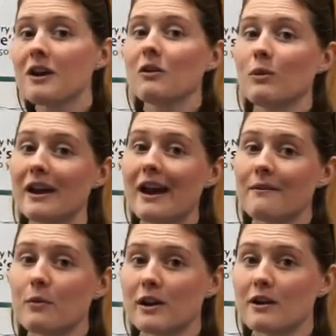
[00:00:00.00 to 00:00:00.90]
we
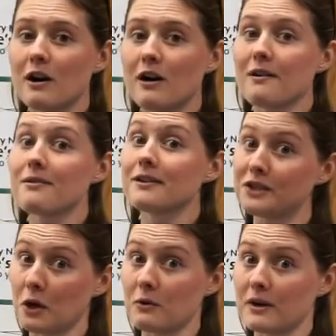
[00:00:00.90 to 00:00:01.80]
have what we call the
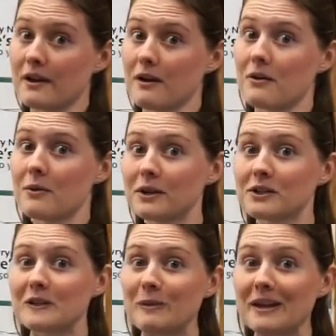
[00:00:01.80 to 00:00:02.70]
toadeo, which
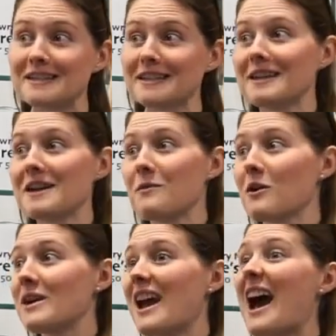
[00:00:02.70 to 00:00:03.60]
is basically where
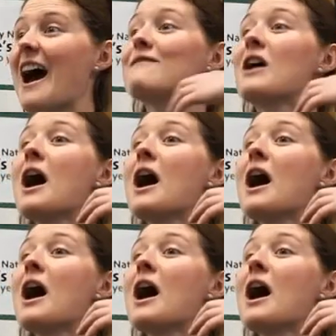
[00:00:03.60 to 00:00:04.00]
we have